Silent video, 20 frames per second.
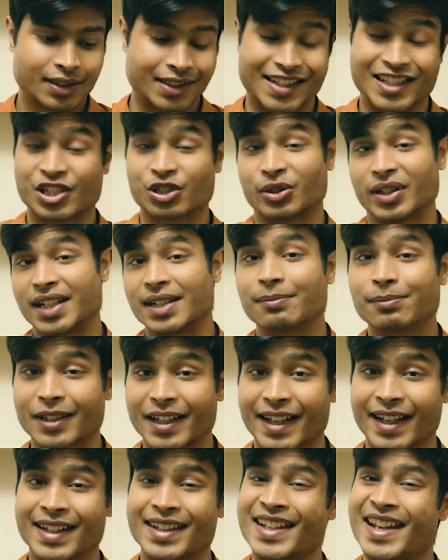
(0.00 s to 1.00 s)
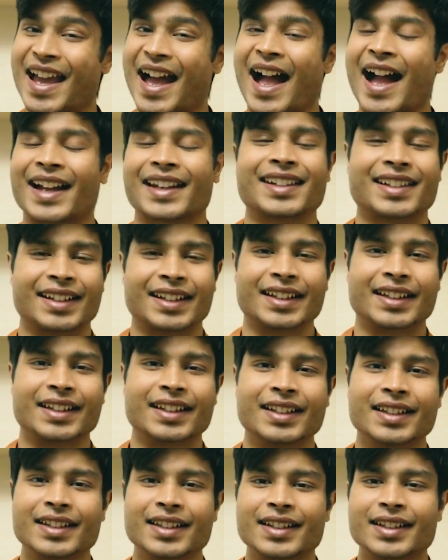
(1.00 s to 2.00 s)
screenplay, the acting,